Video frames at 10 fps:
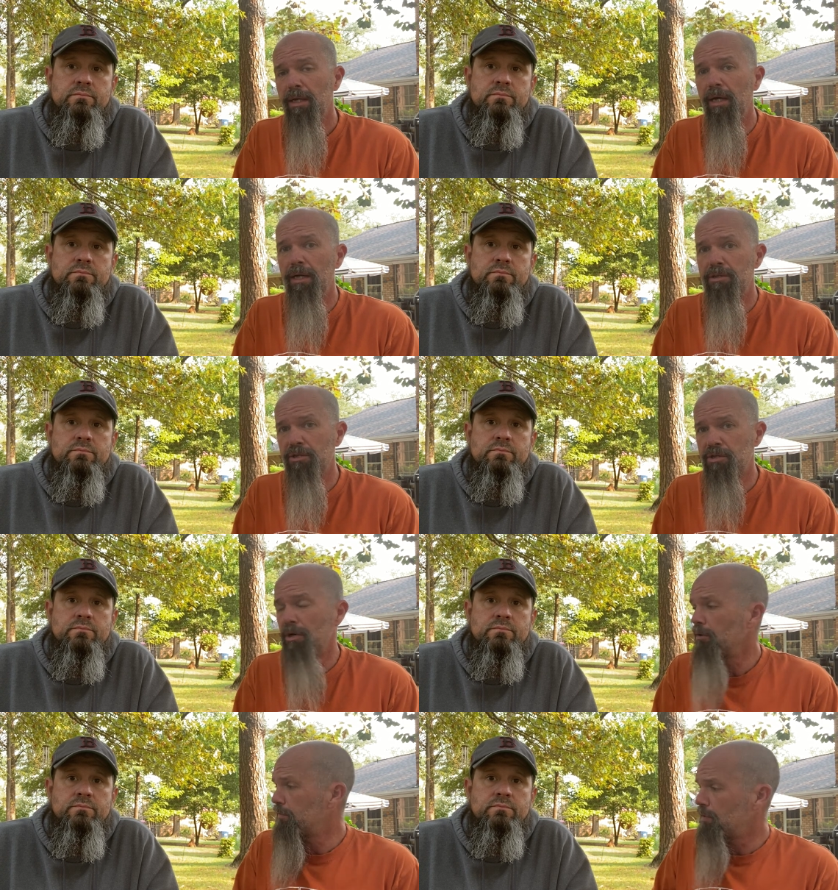Speaker 1: uh, to
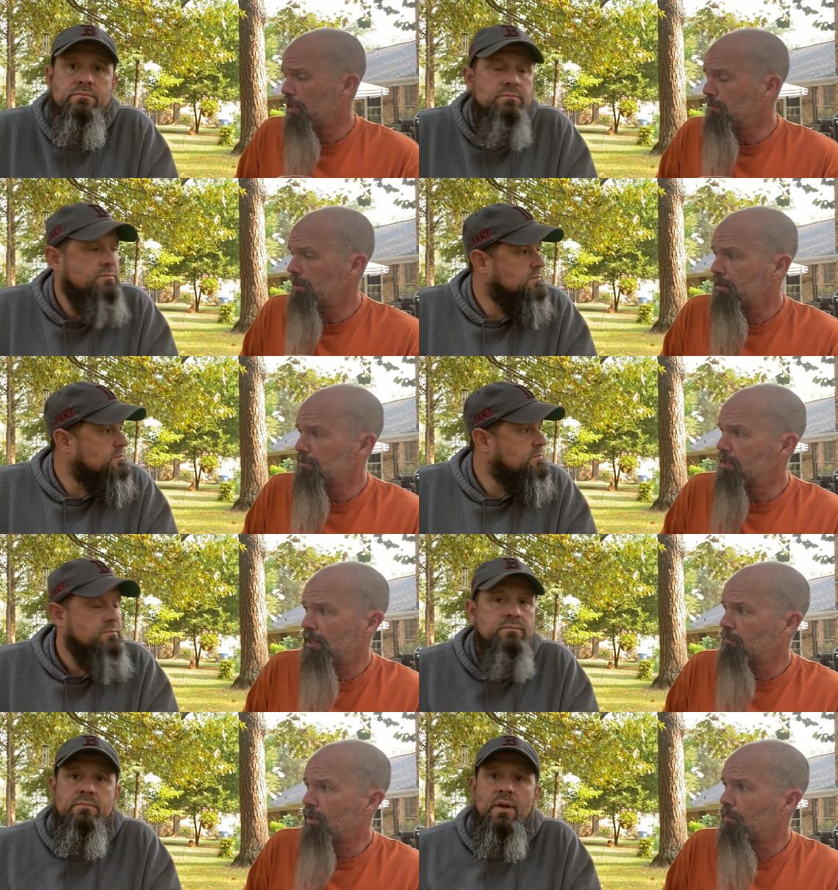serve. So I don't think there's
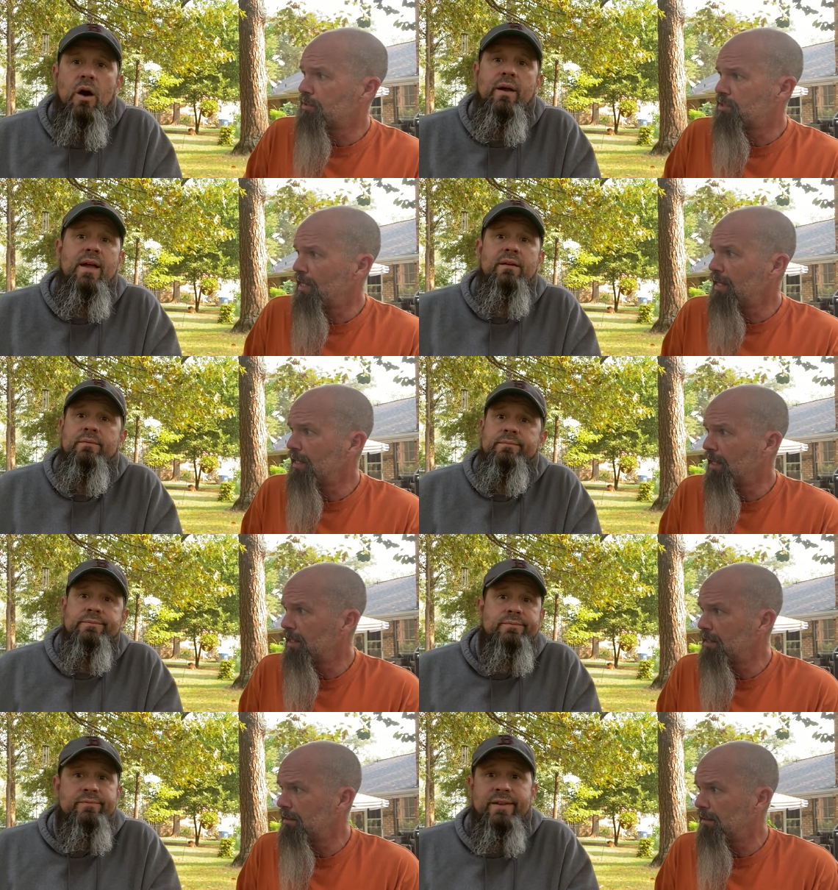anything wrong with okay. saying
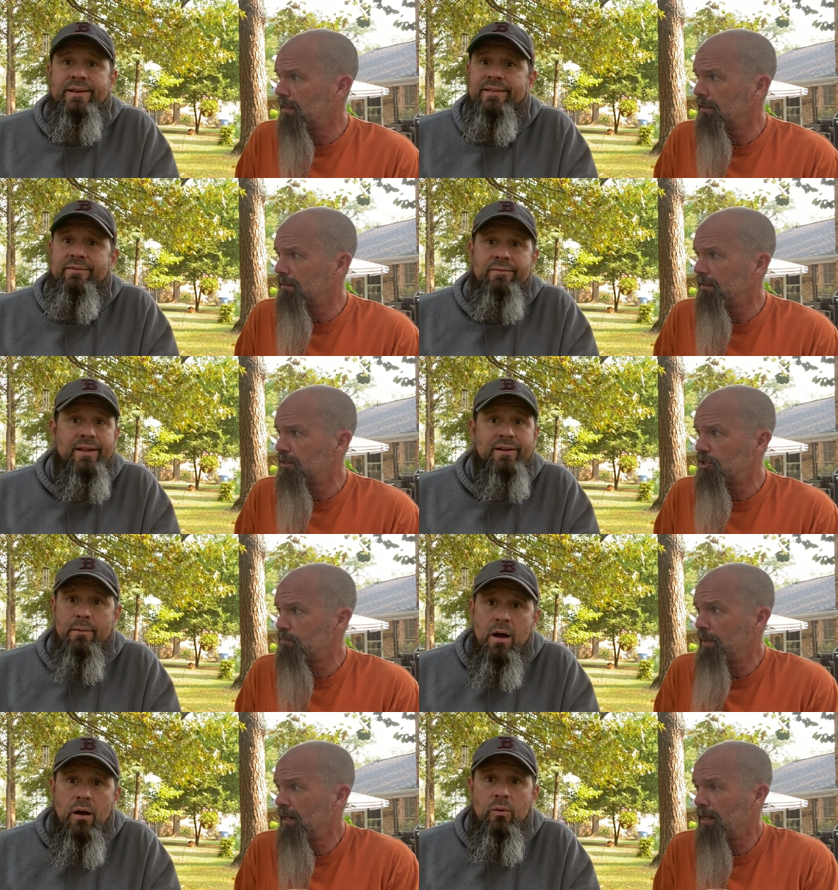that. Then, uh, then
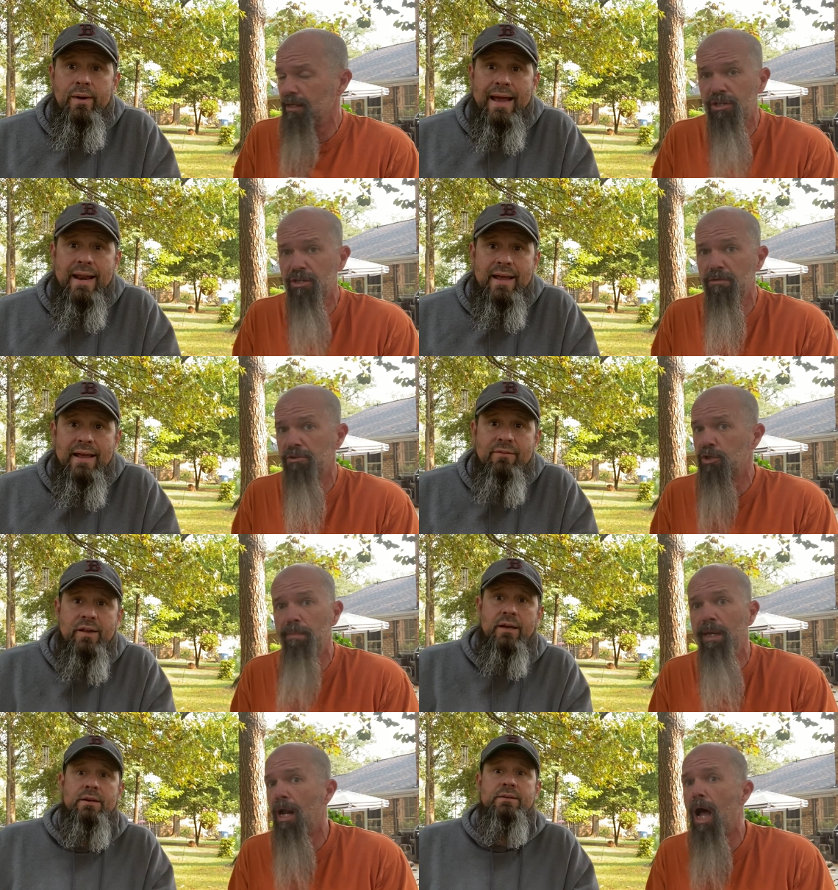come on, we gotta have
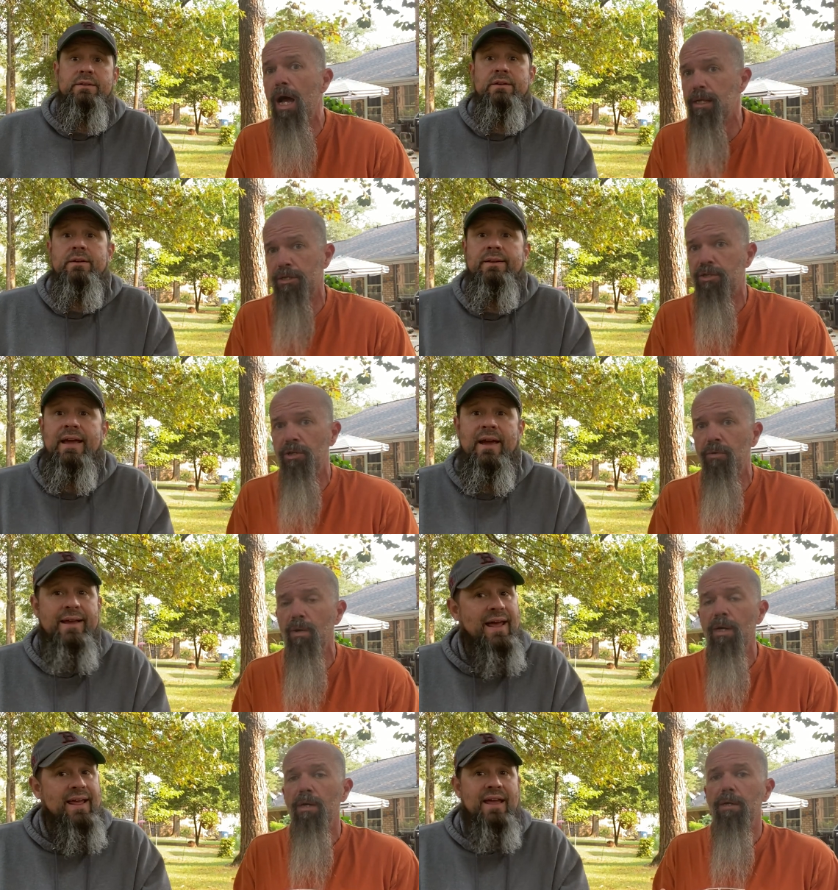you. honest. So, yeah,
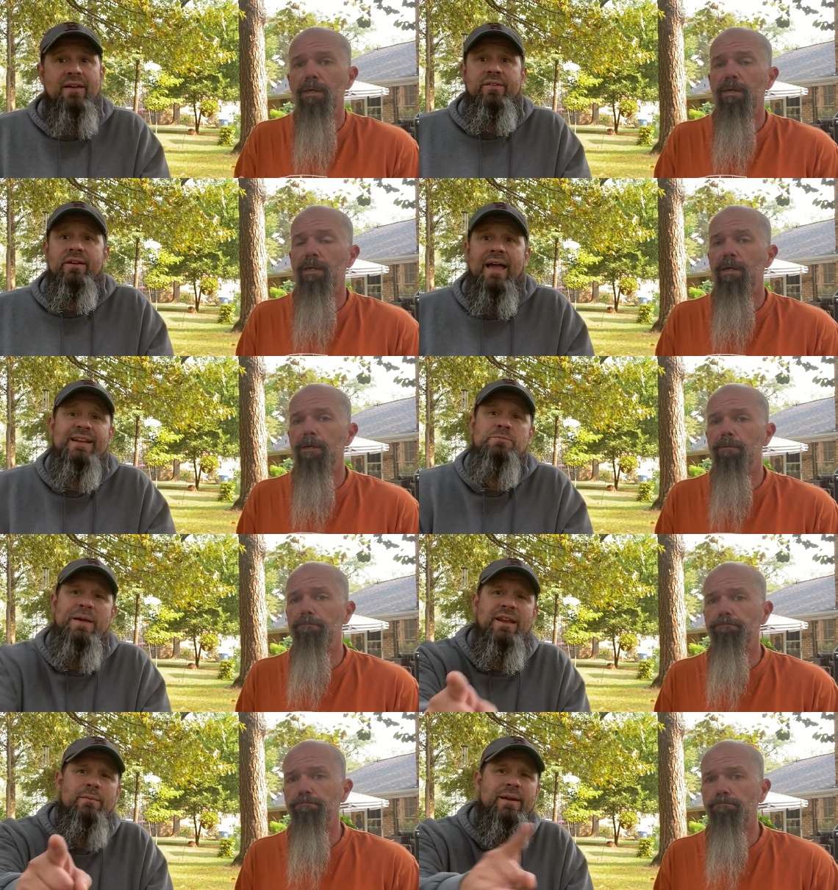gotta
Speaker 2: have you. Uh, hey,
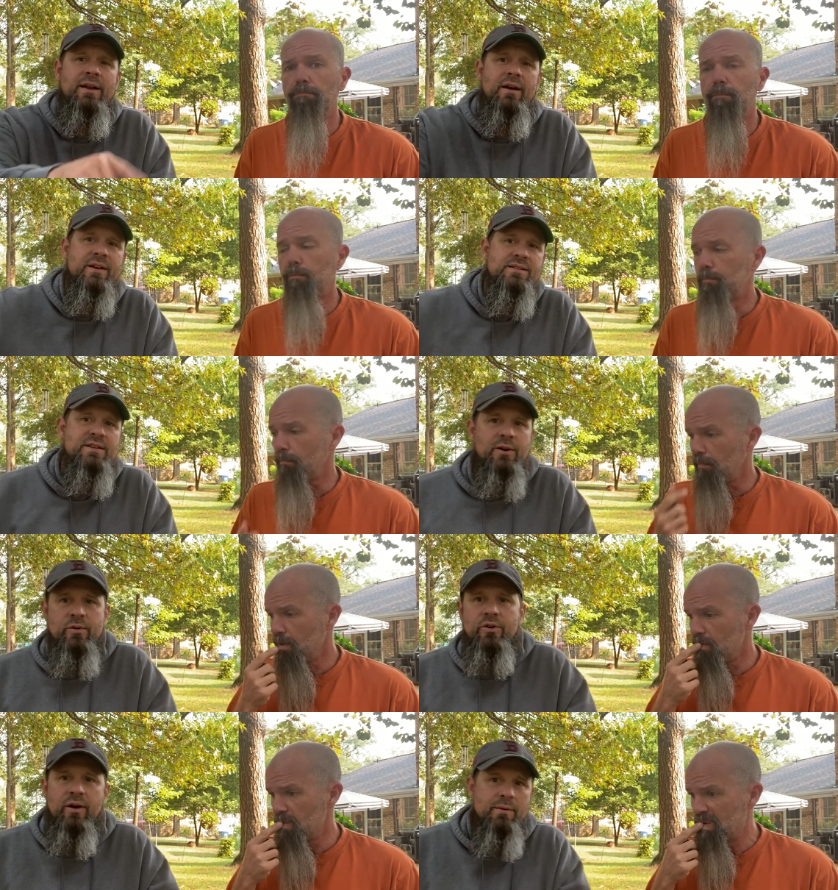speaking of being honest,
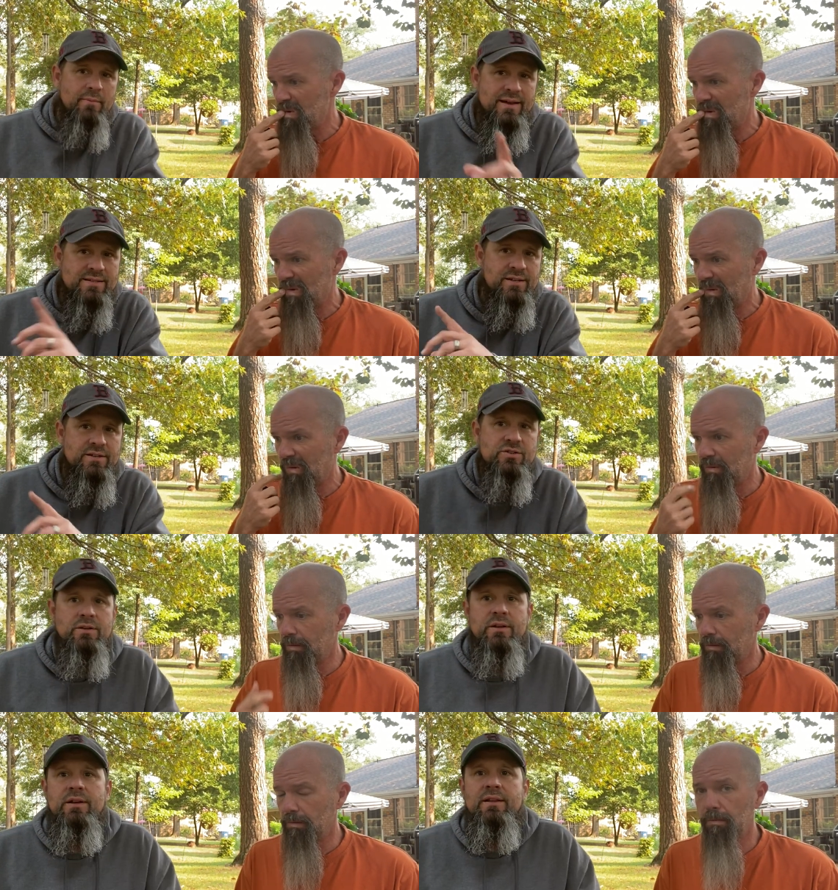Edward, great message
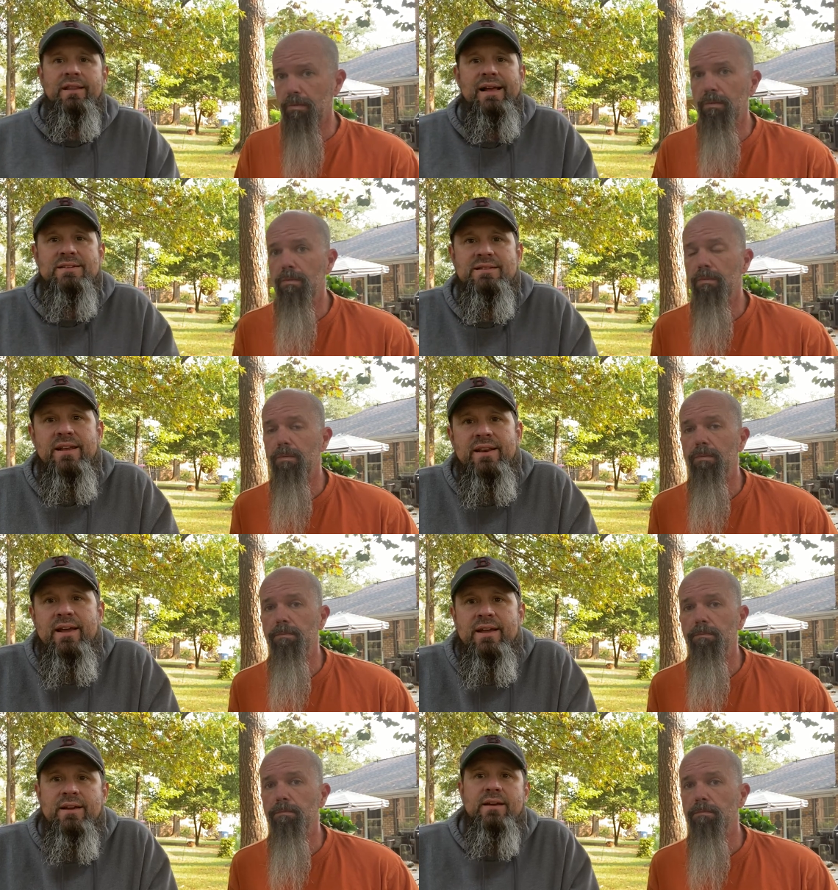last
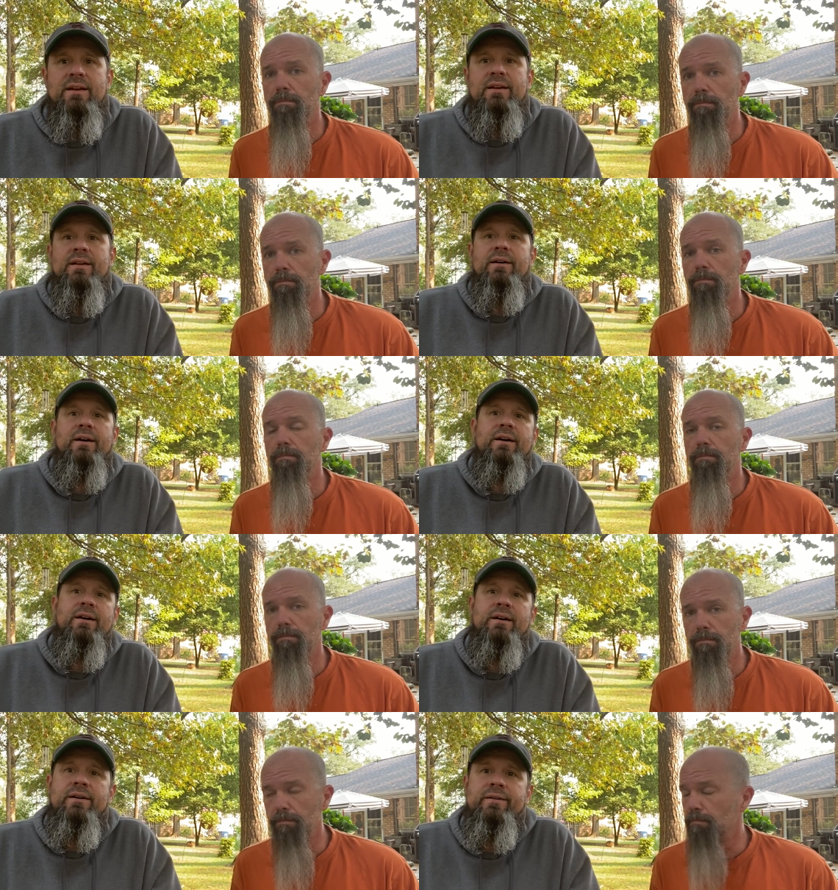Sunday.
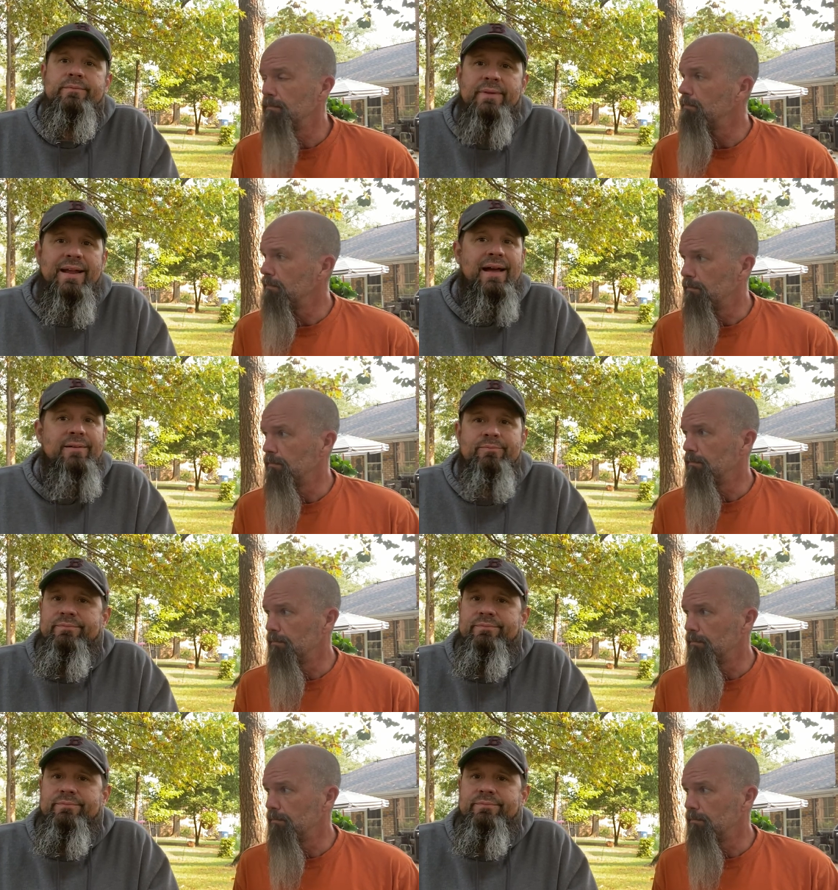Uh, man, I